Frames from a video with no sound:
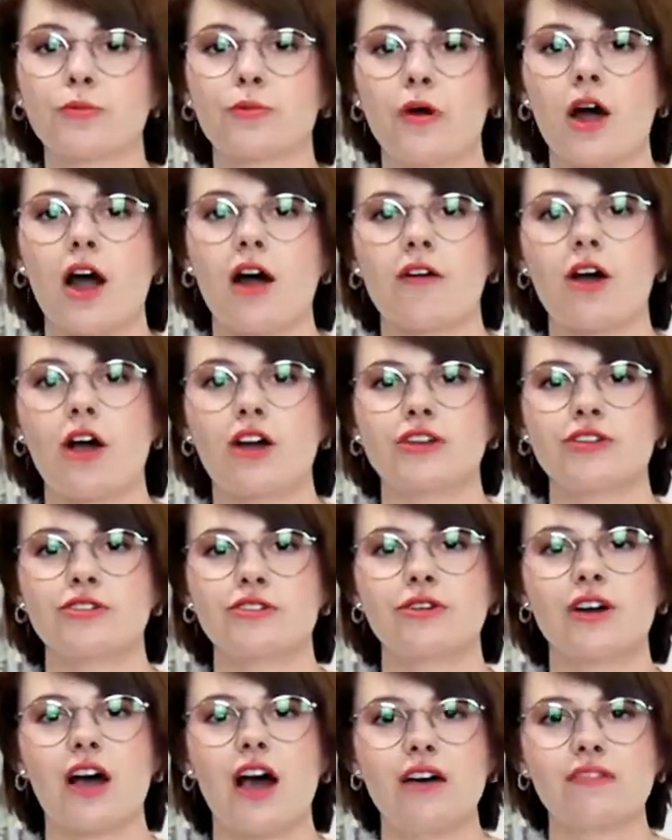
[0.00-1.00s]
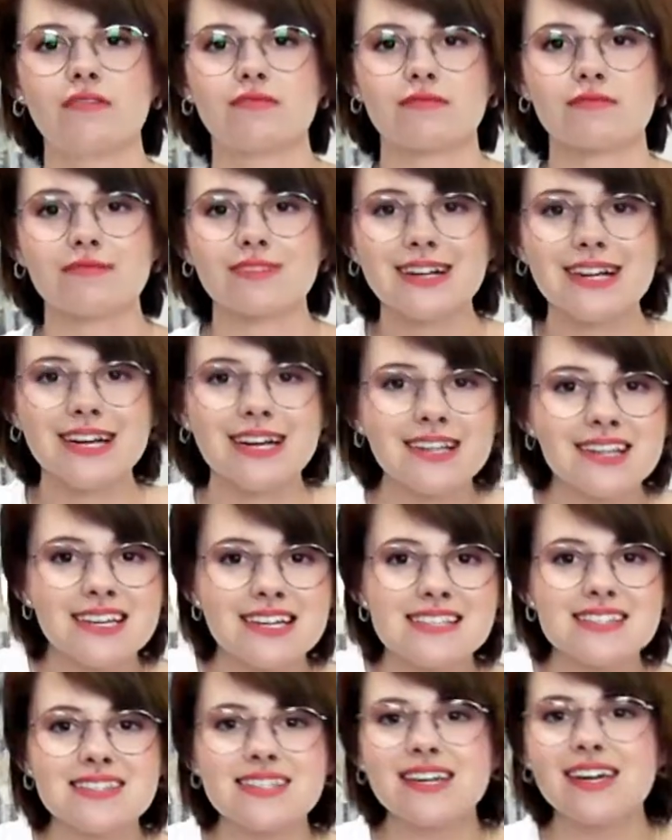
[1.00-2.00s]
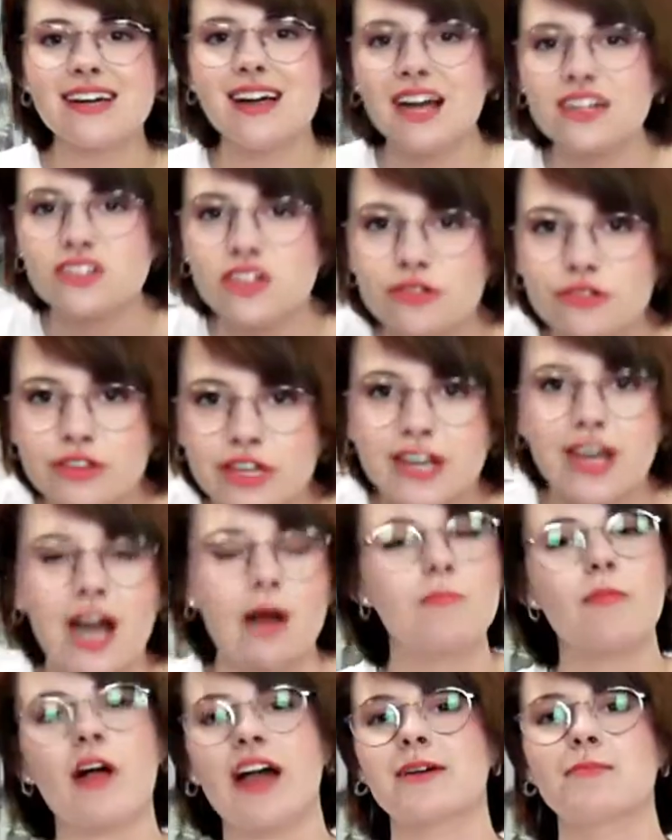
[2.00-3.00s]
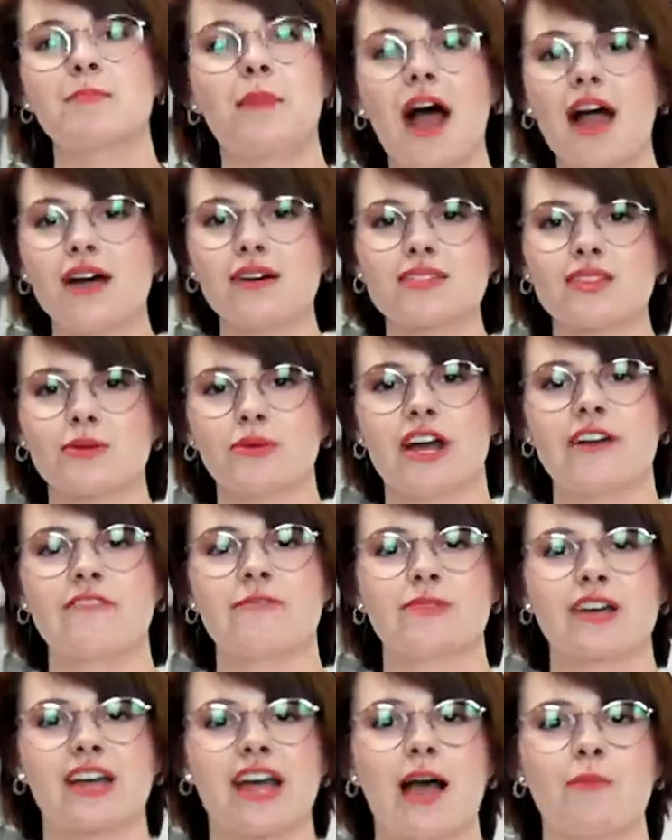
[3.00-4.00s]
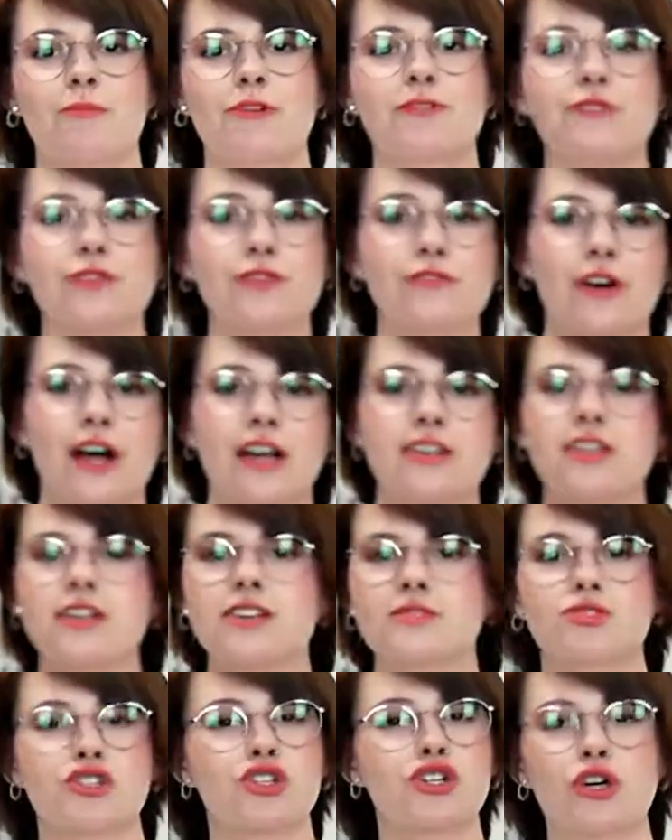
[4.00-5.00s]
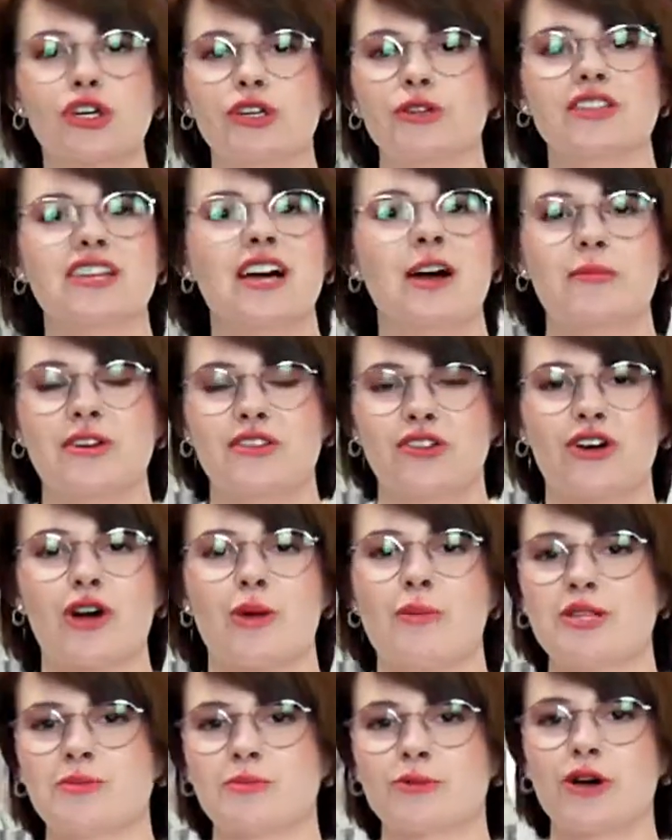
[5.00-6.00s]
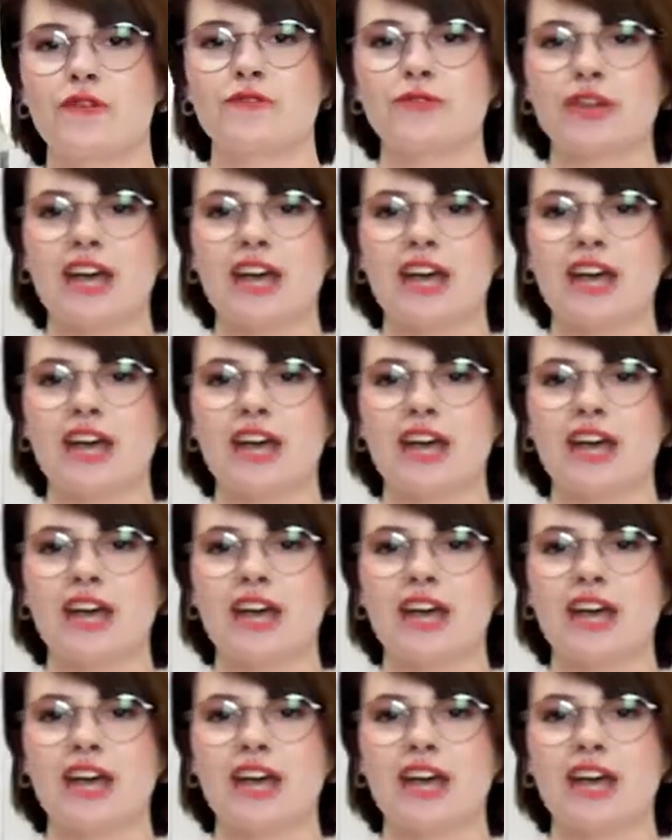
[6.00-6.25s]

bra on and you can't really see it, I don't think. I'm like miles away from the camera viewfinder. Sure, you'll tell me in the comments below if you